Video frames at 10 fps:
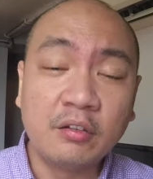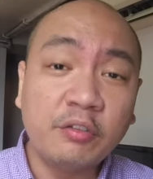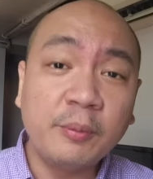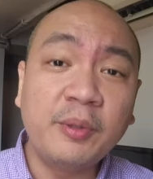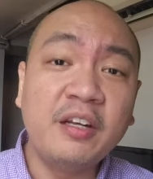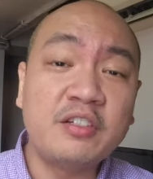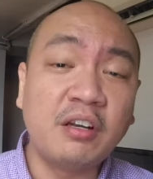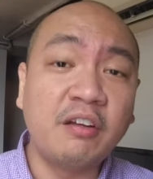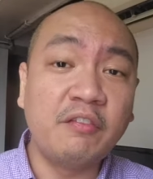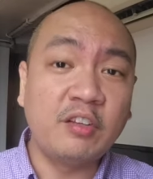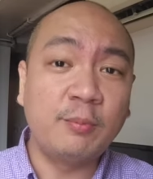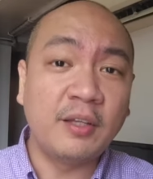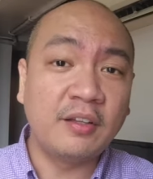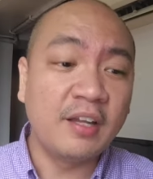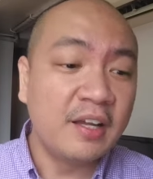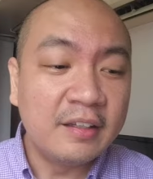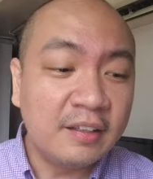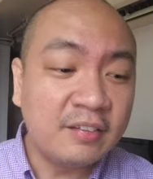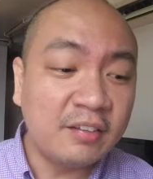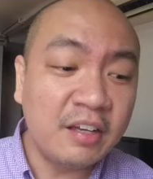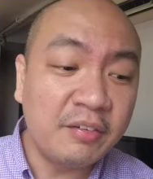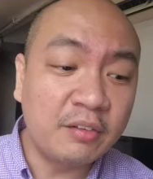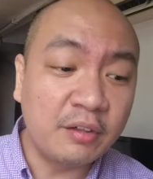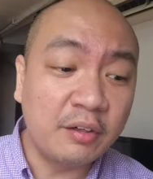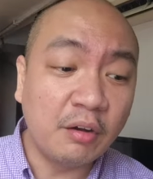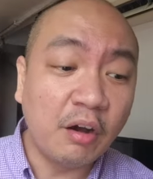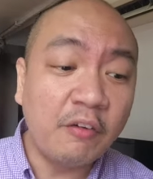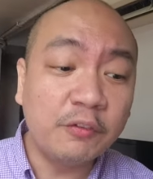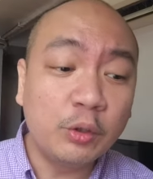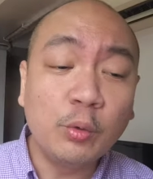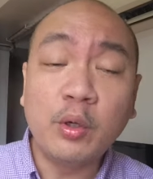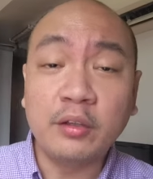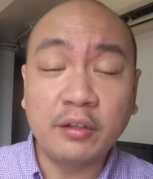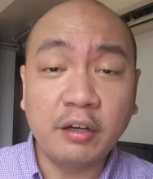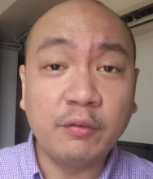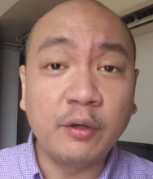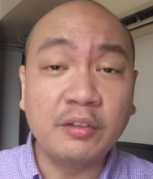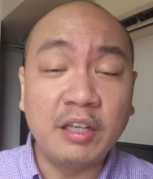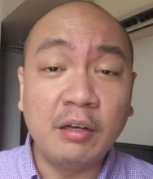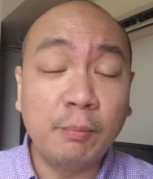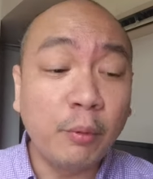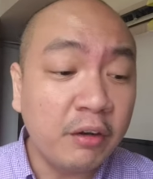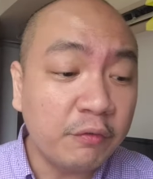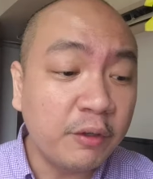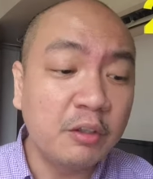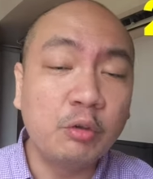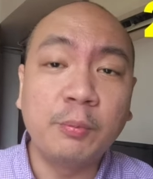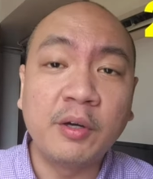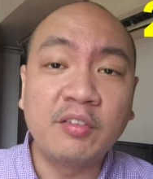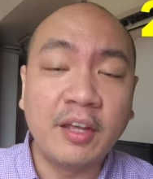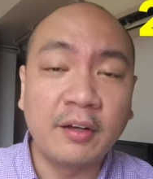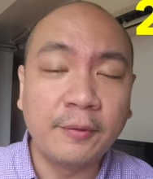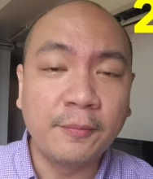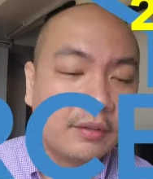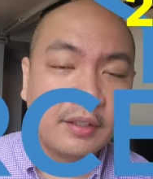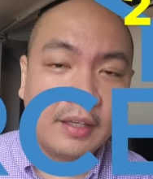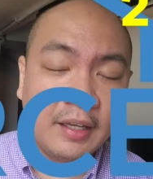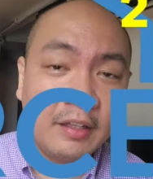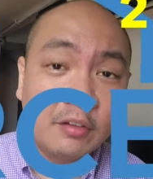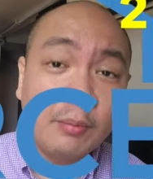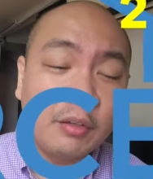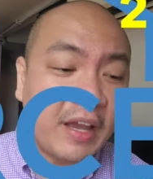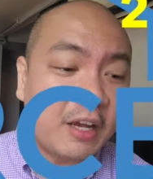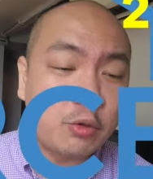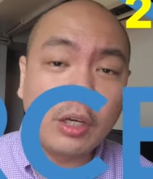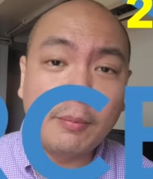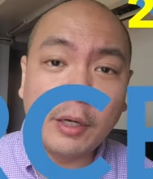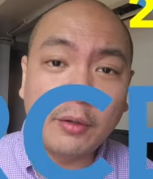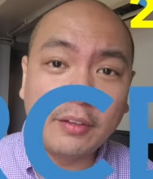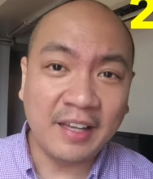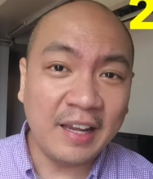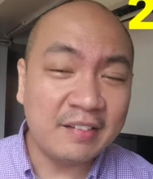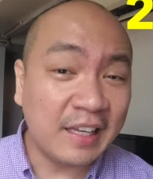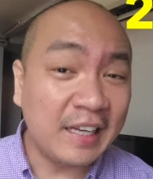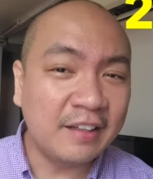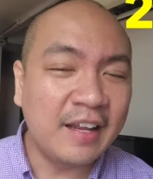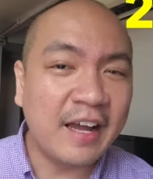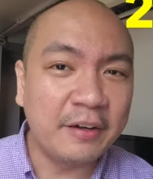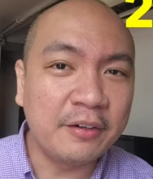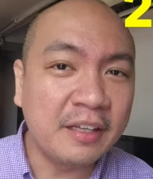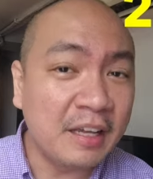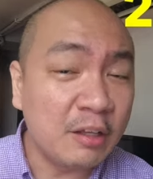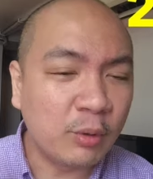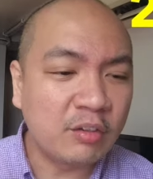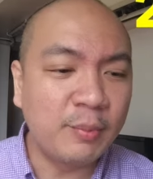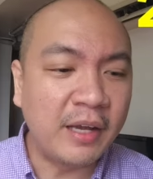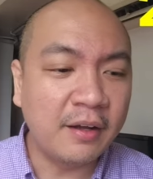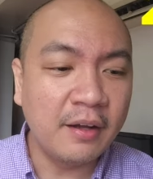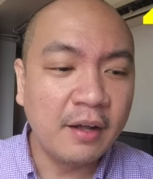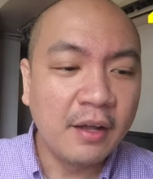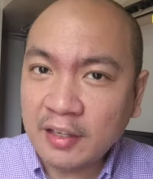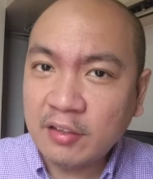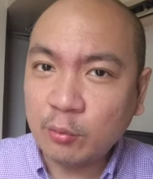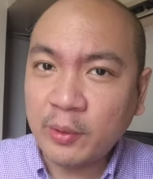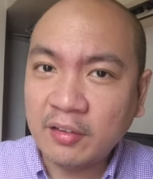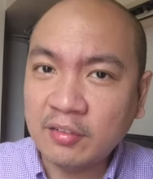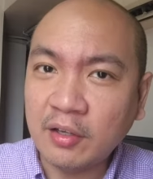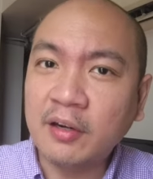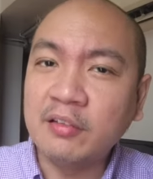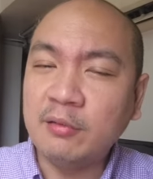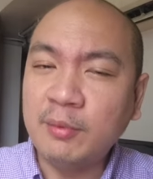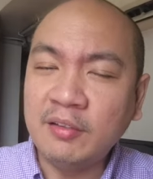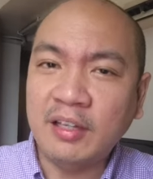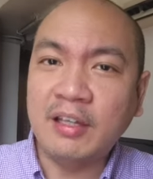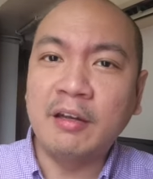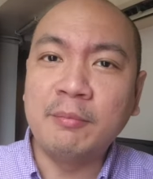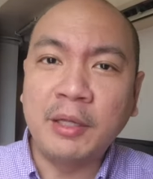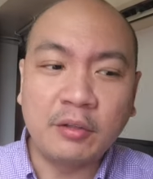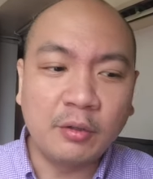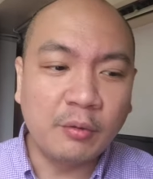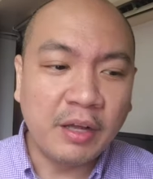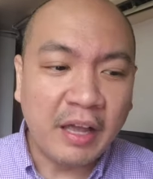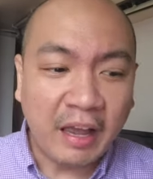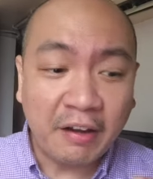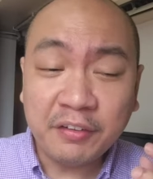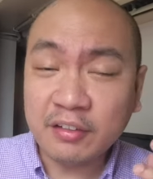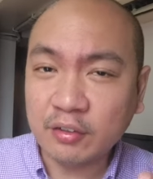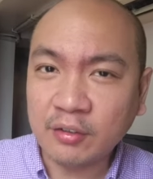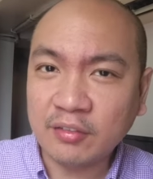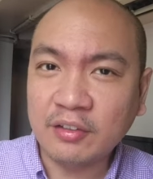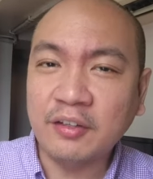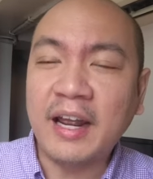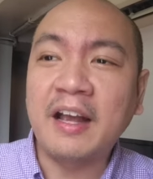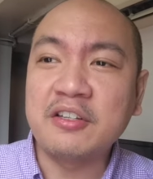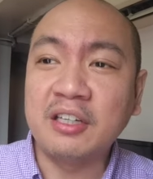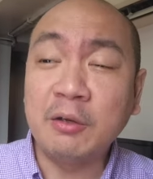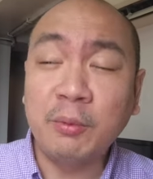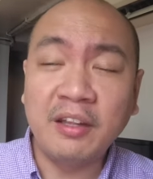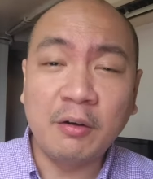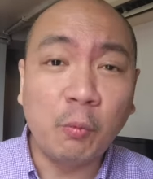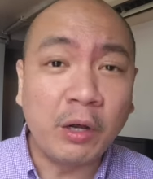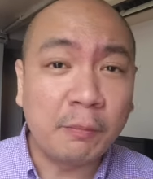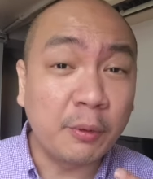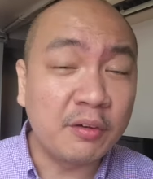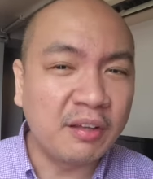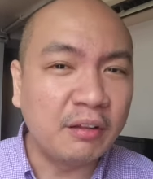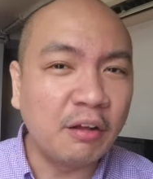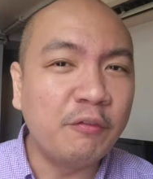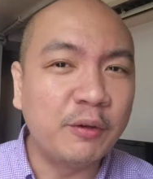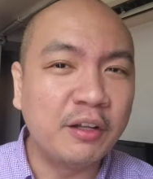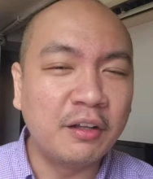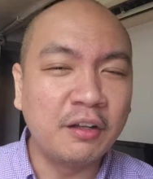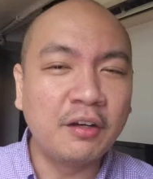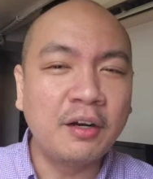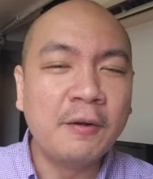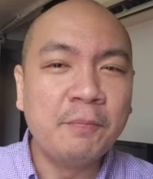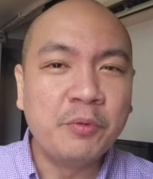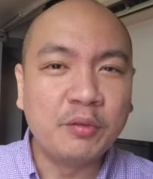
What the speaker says: So from the initial investment, this is a return of 214.42%. In terms of actual amount, it's a little higher than Eastwest Bank. Eastwest, RCBC, and Metro have results that are actually within 1% of one another.